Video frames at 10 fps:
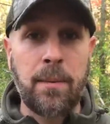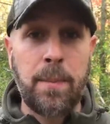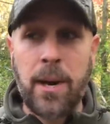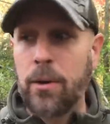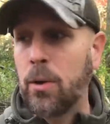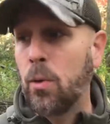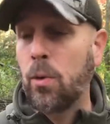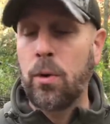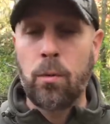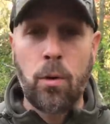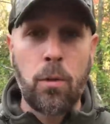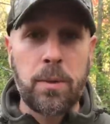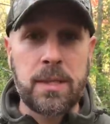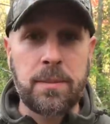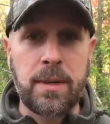paracord or rope or
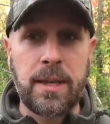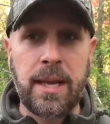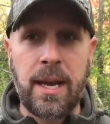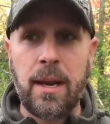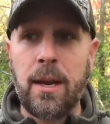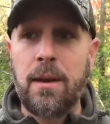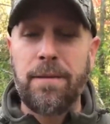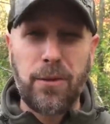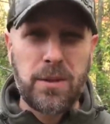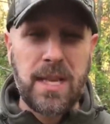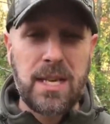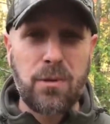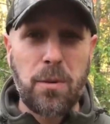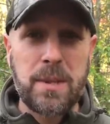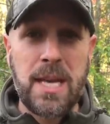something like that. Full-size
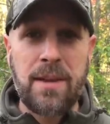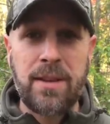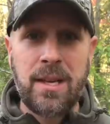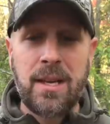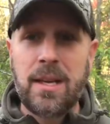rope is heavy.